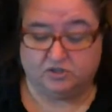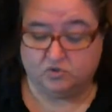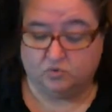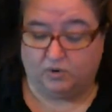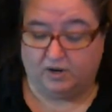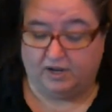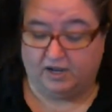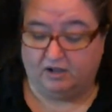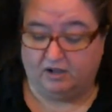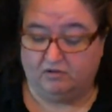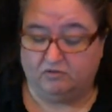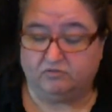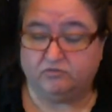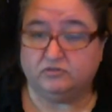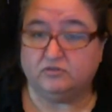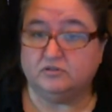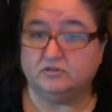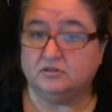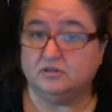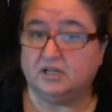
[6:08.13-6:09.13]
12
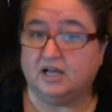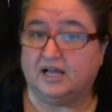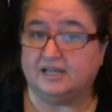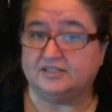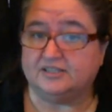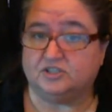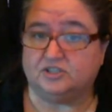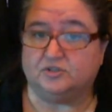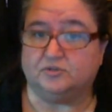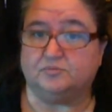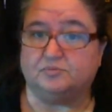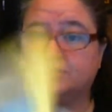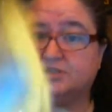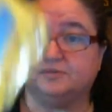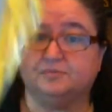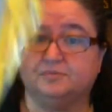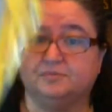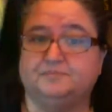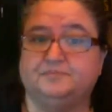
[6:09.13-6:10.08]
costumes.